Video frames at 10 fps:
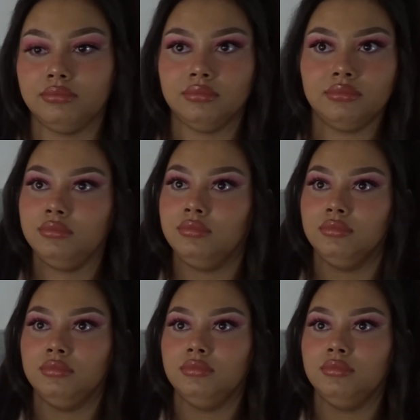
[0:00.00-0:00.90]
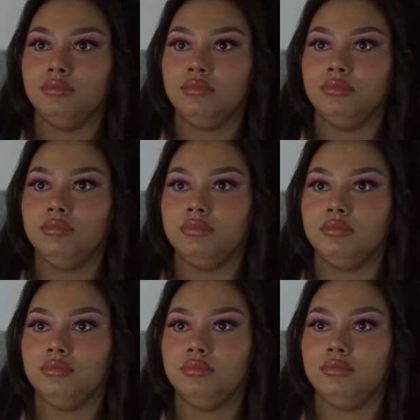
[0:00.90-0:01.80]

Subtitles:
No one is speaking in this clip.